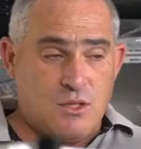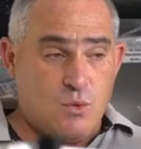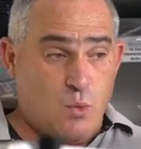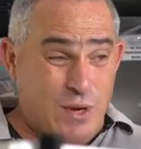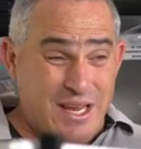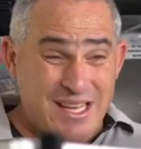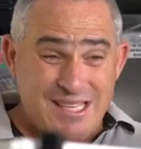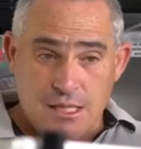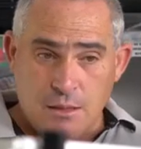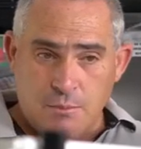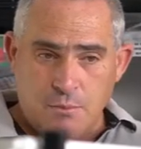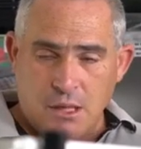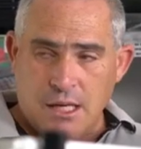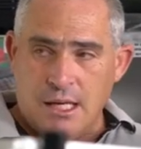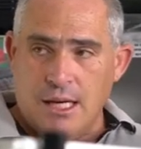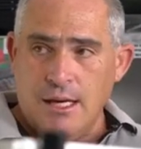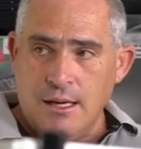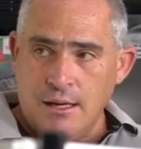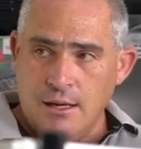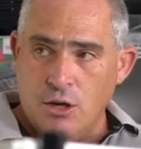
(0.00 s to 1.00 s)
we
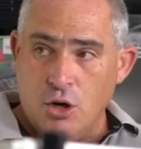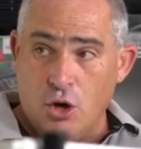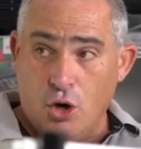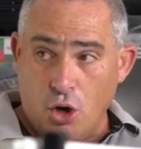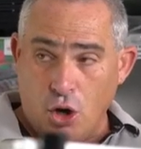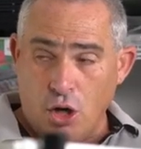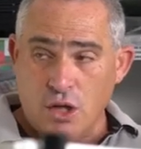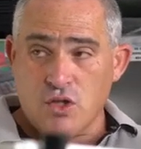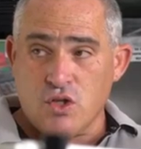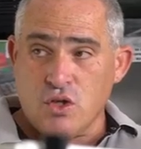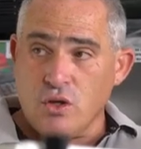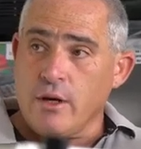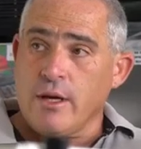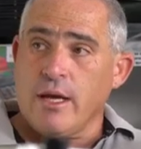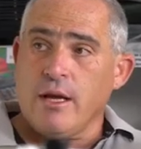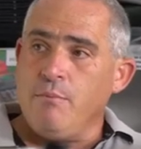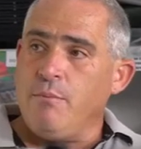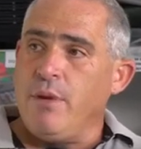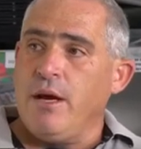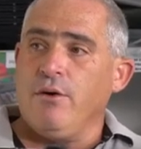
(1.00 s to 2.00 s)
supply, lock, stock
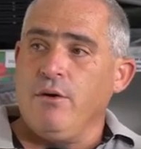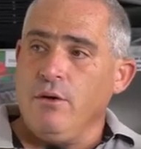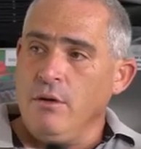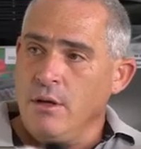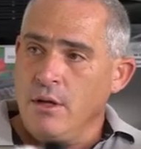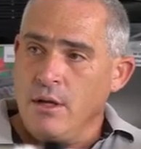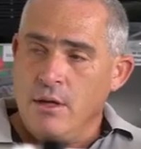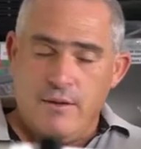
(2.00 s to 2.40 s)
and barrel.